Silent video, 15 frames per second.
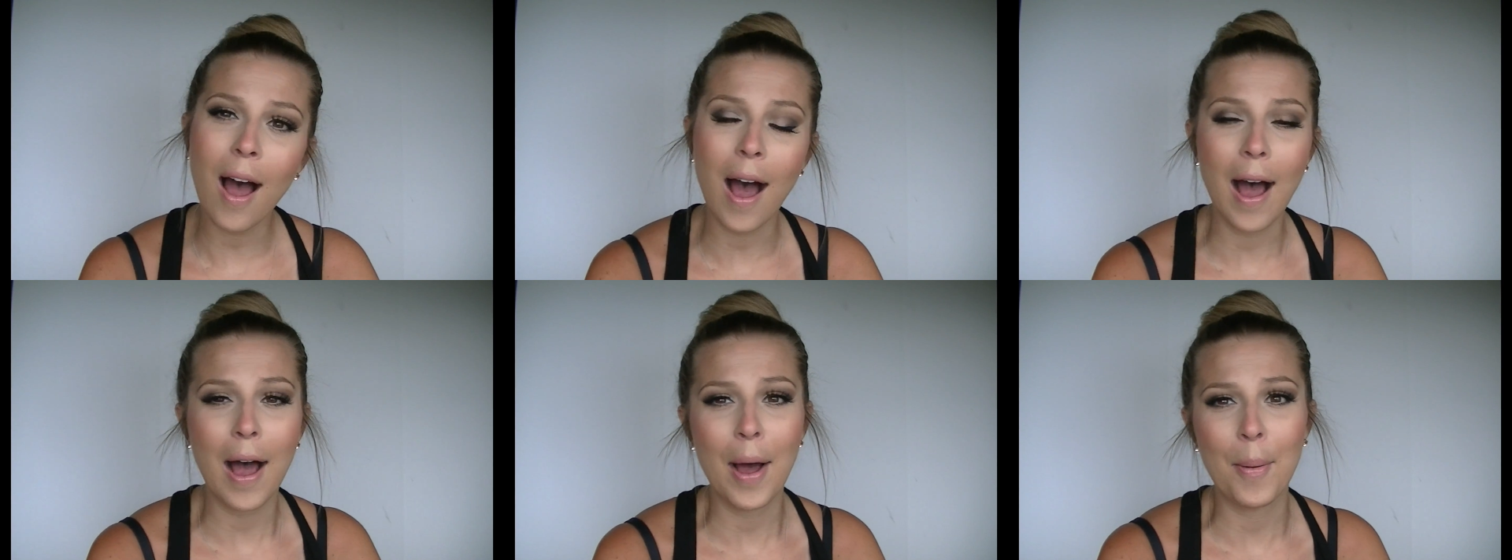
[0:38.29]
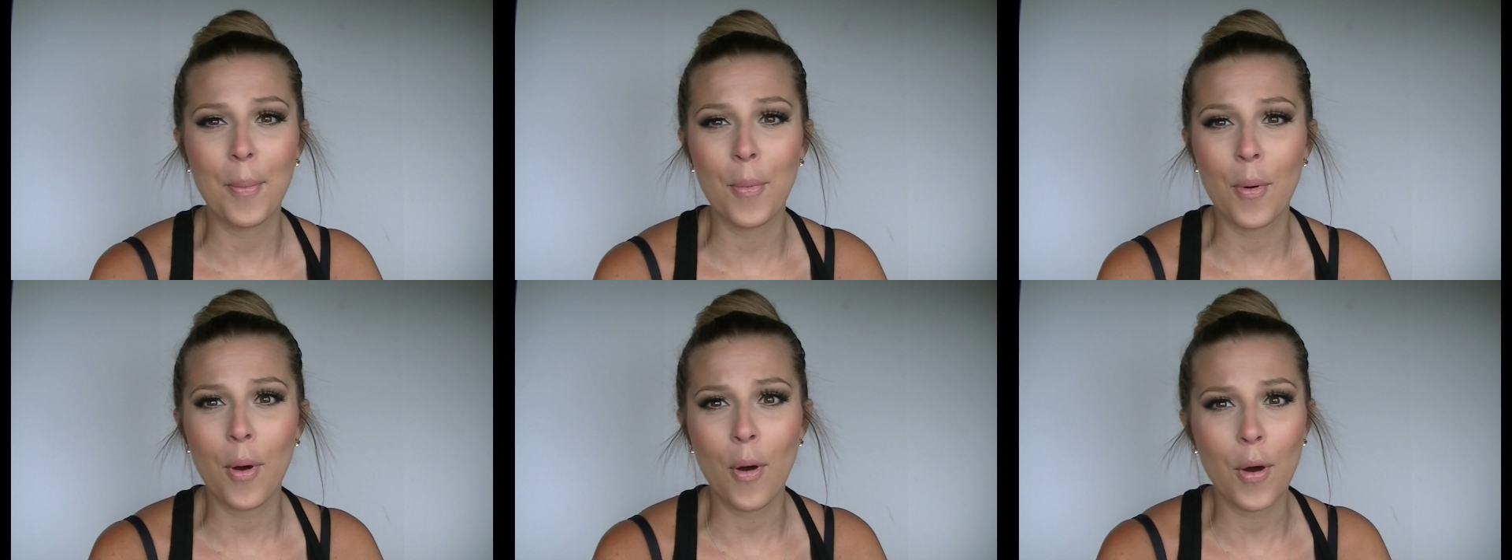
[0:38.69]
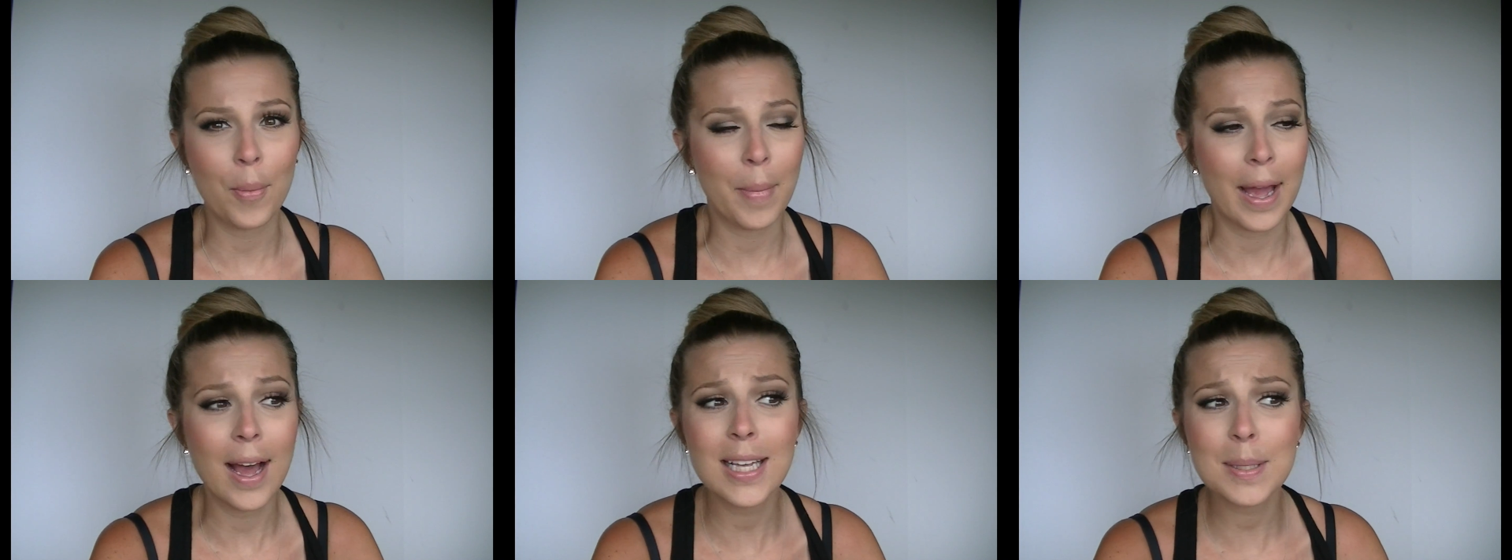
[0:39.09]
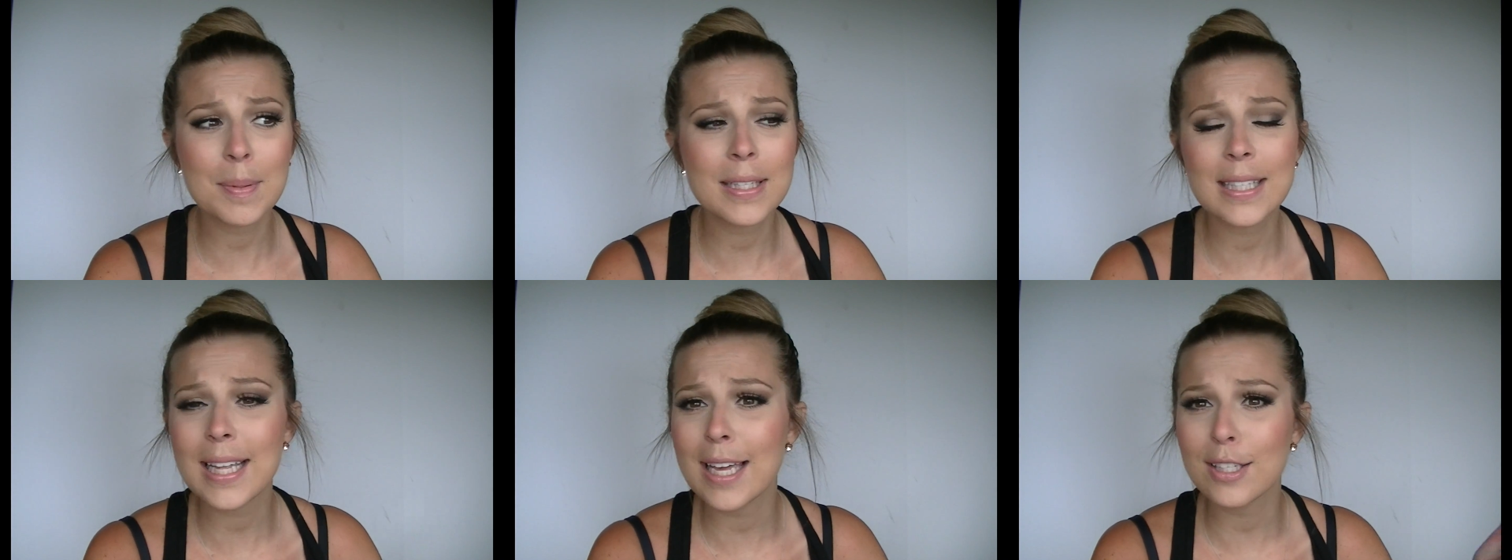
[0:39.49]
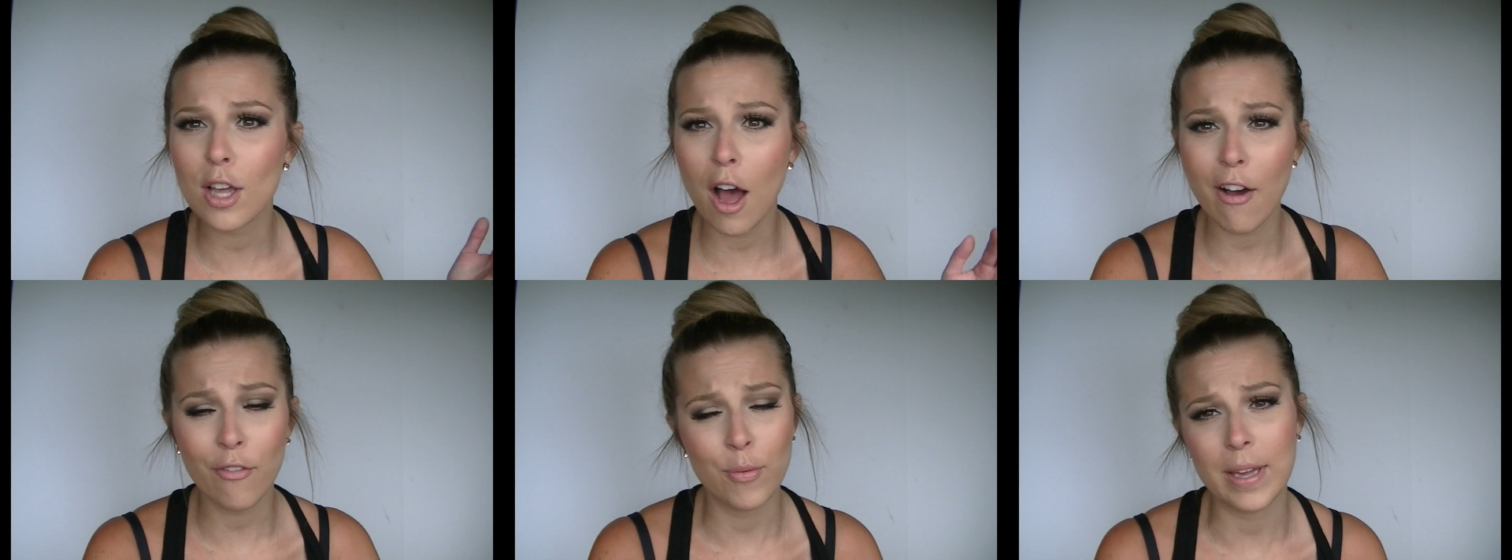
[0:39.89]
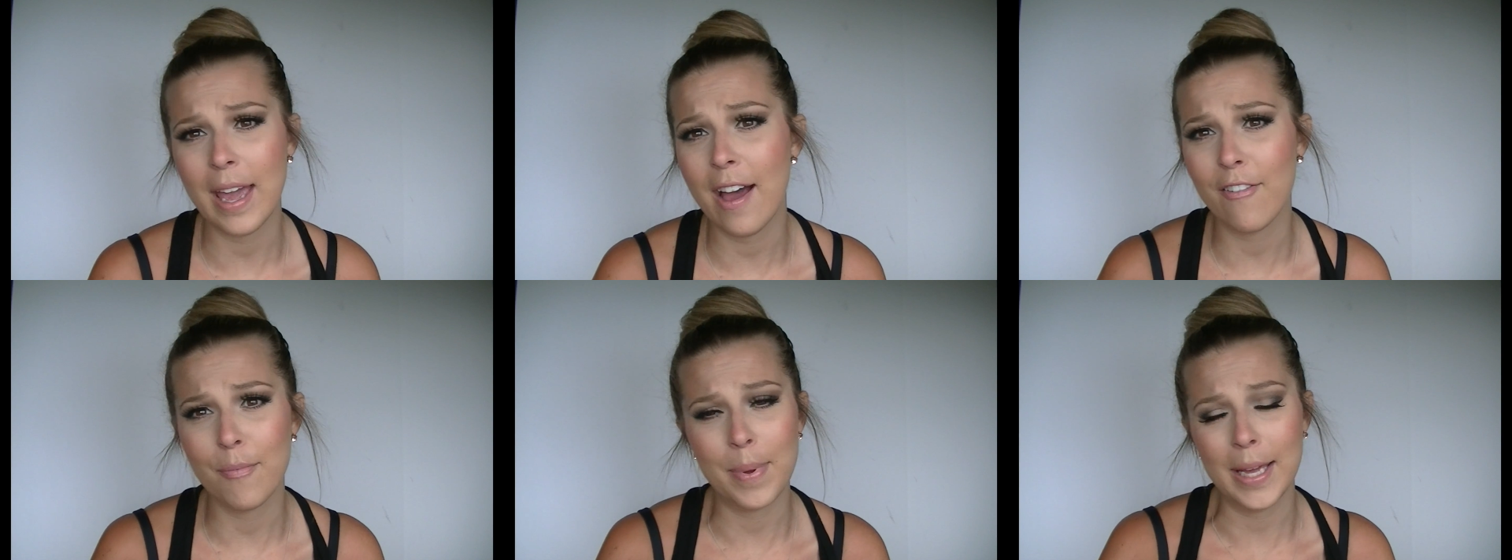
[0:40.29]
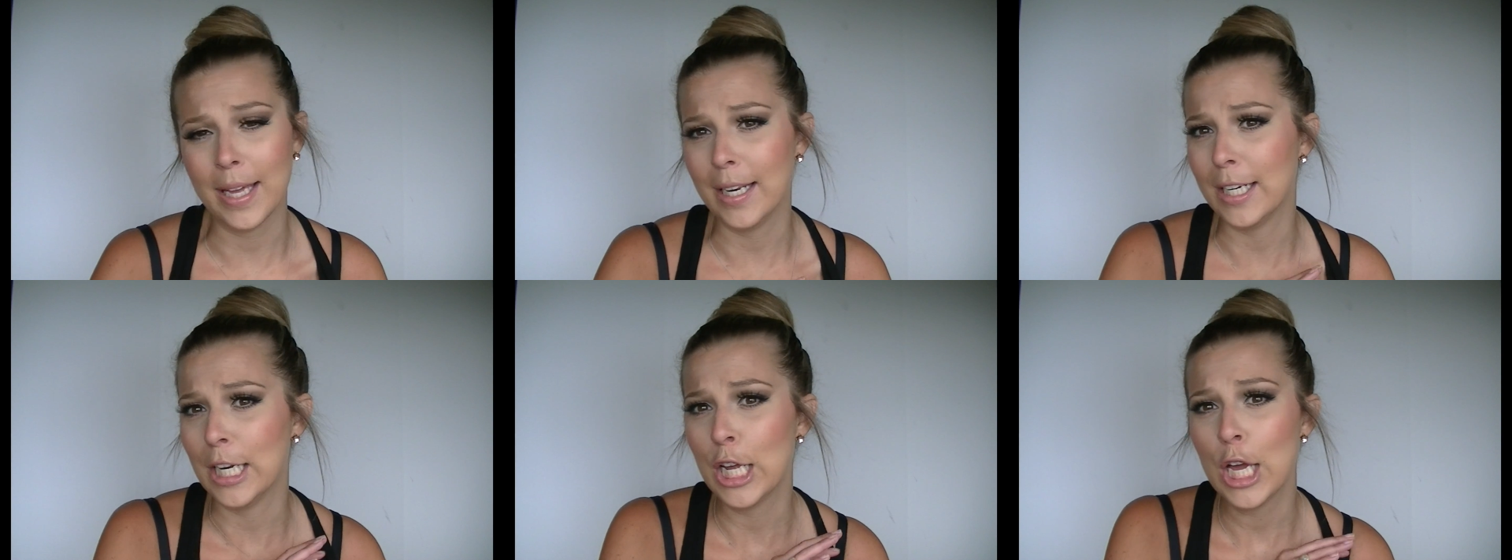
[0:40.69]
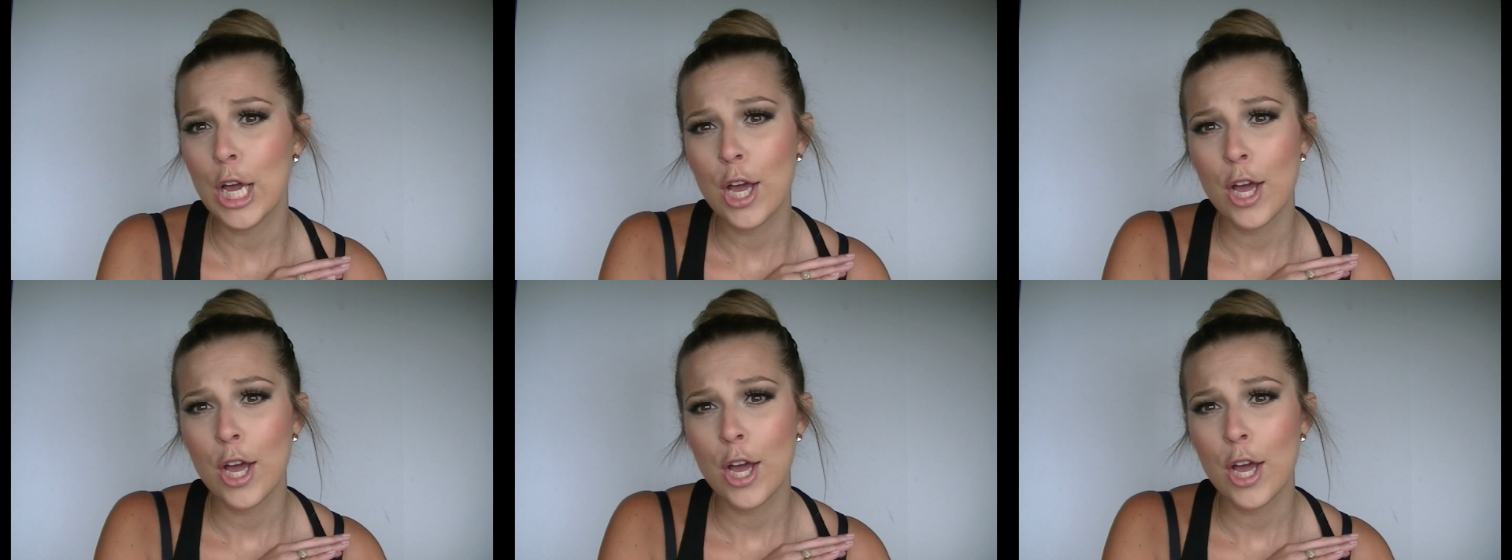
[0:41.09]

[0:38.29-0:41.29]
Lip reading: On my husband's days off, we have been